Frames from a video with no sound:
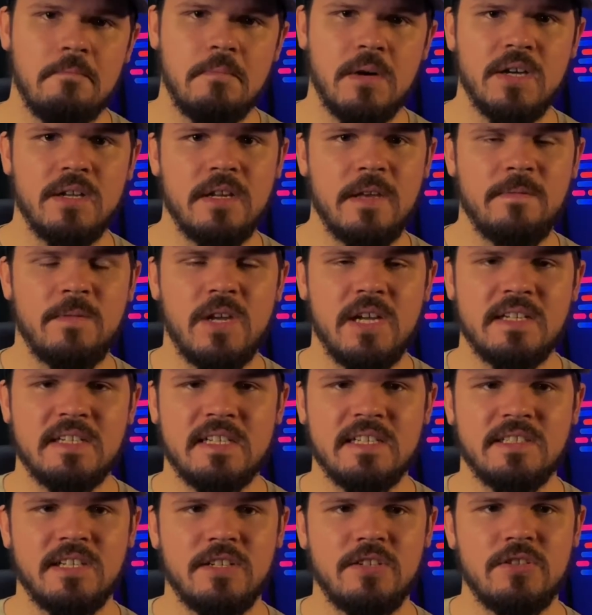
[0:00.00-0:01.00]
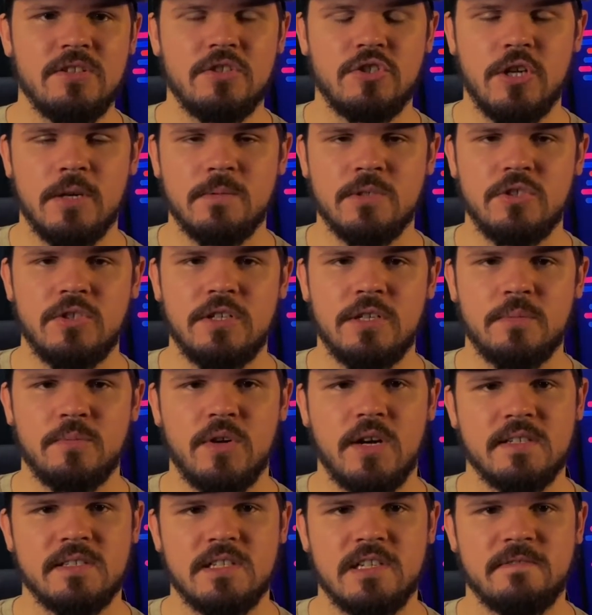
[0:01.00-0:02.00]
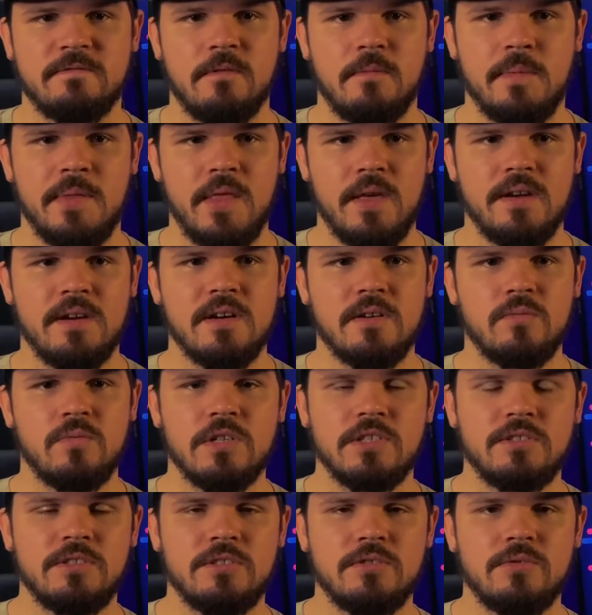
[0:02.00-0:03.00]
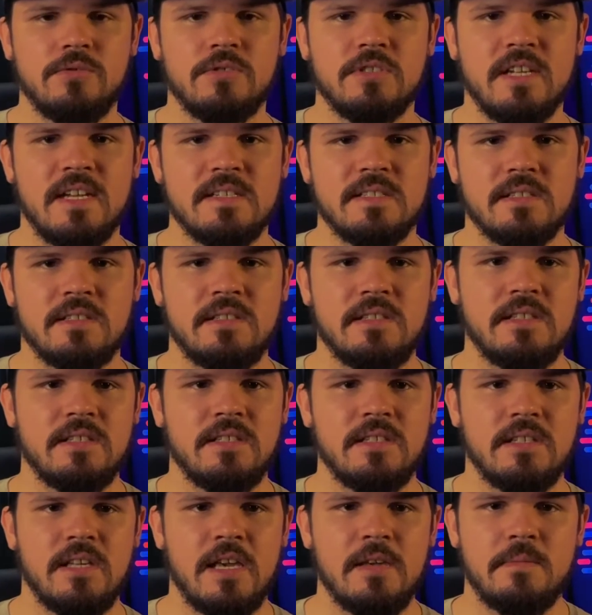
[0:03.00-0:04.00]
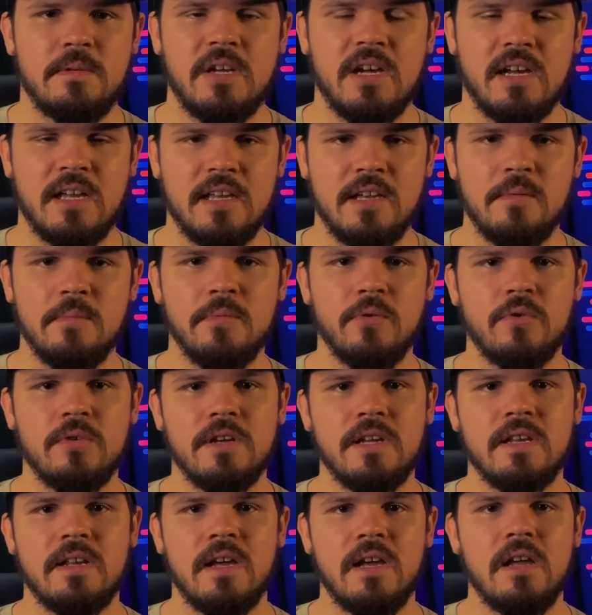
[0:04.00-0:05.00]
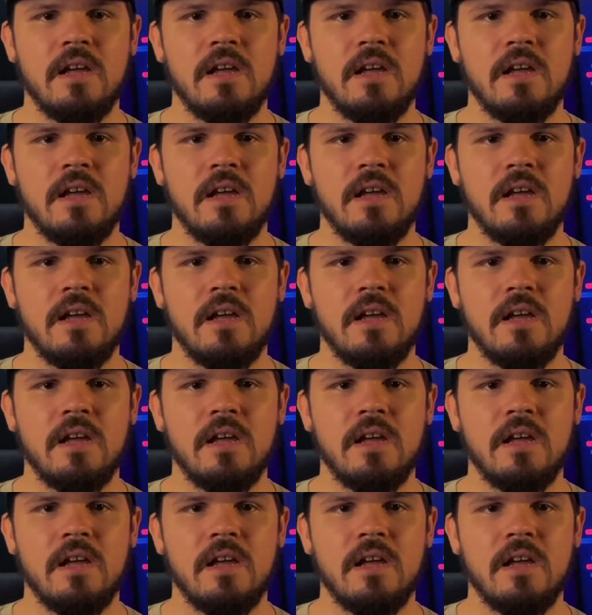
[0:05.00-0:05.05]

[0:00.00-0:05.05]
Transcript: But if you had to continue the troubleshooting process from there, once you test the API endpoint